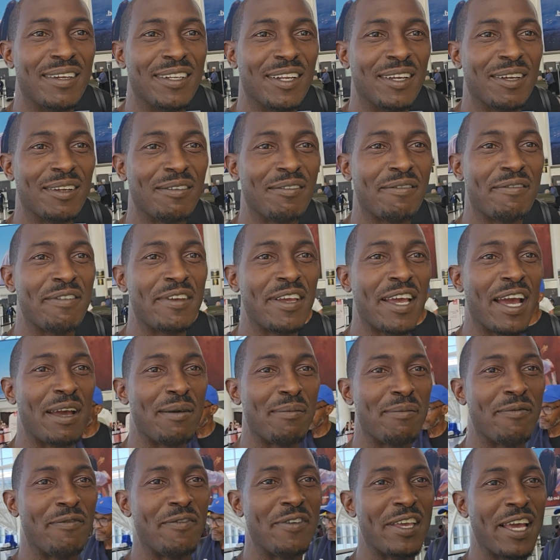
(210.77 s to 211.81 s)
you know
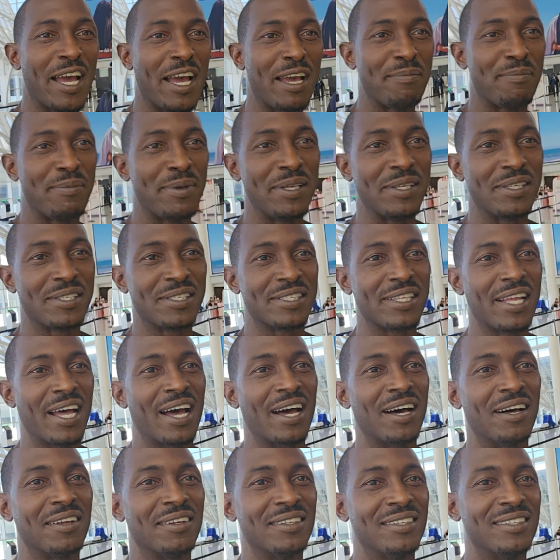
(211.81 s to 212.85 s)
VIP, VIP
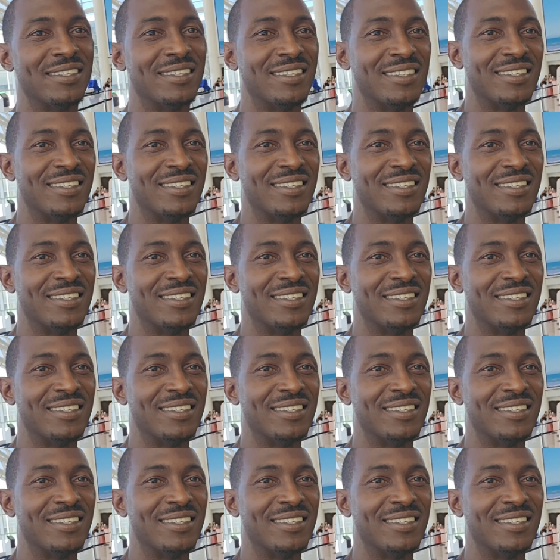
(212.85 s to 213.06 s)
style.